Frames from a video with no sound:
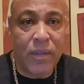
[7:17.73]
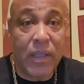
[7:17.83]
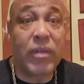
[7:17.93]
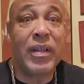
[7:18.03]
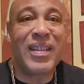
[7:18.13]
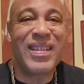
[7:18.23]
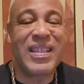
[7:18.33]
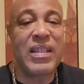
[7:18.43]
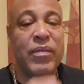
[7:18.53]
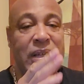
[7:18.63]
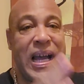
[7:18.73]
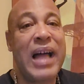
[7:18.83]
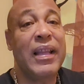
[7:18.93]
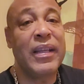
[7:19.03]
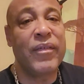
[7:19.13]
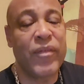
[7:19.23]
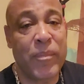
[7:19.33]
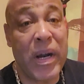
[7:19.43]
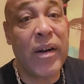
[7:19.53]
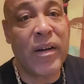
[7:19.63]
And you get to see the reality of
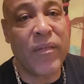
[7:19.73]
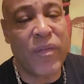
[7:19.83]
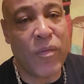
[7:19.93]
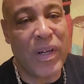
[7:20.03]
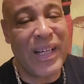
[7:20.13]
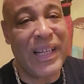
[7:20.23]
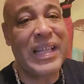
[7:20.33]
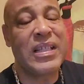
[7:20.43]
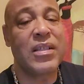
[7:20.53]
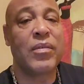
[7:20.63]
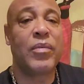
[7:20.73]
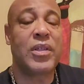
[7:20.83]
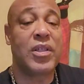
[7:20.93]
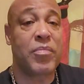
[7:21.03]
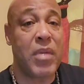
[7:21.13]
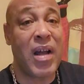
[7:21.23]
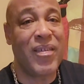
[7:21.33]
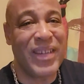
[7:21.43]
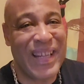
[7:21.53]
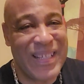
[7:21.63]
America for what it is, which is
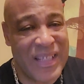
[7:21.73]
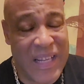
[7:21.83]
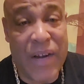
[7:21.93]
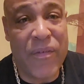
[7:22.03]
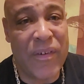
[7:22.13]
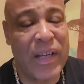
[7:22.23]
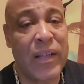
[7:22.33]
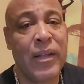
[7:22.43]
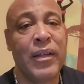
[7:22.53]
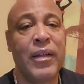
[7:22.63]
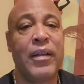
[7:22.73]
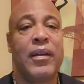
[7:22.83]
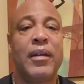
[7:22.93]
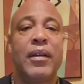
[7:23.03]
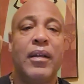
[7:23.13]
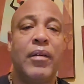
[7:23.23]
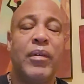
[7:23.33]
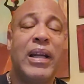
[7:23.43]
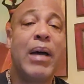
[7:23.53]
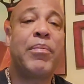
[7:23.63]
modern day slavery. And
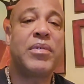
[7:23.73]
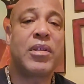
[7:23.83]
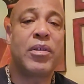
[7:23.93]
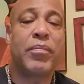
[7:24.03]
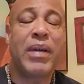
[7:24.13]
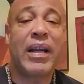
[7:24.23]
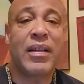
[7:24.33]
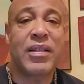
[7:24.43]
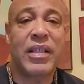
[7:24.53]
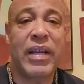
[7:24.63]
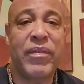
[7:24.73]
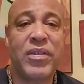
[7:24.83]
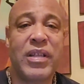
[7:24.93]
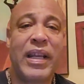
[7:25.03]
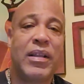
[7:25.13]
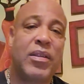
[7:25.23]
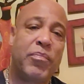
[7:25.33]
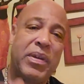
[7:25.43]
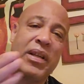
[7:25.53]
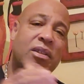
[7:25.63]
what happens, dude, back in the slavery days, the
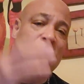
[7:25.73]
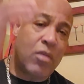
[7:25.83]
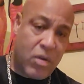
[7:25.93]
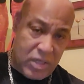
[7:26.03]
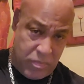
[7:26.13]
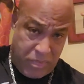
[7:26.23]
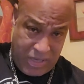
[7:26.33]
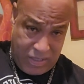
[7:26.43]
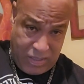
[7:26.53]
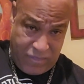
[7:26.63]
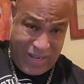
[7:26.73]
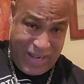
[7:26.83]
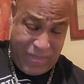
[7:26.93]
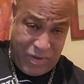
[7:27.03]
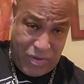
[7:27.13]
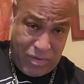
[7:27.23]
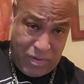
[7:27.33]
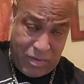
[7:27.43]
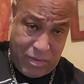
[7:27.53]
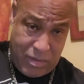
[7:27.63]
biggest, strongest bucks survived, dude.
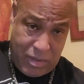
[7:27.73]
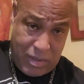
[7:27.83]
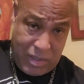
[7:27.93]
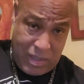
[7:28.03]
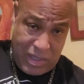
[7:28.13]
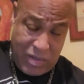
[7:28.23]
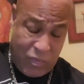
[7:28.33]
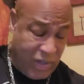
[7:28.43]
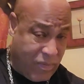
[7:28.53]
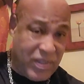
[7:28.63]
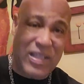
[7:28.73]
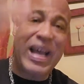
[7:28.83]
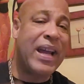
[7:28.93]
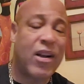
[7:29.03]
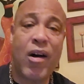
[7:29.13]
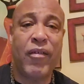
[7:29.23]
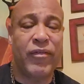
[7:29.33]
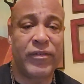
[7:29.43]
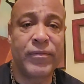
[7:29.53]
And the weak ones died off.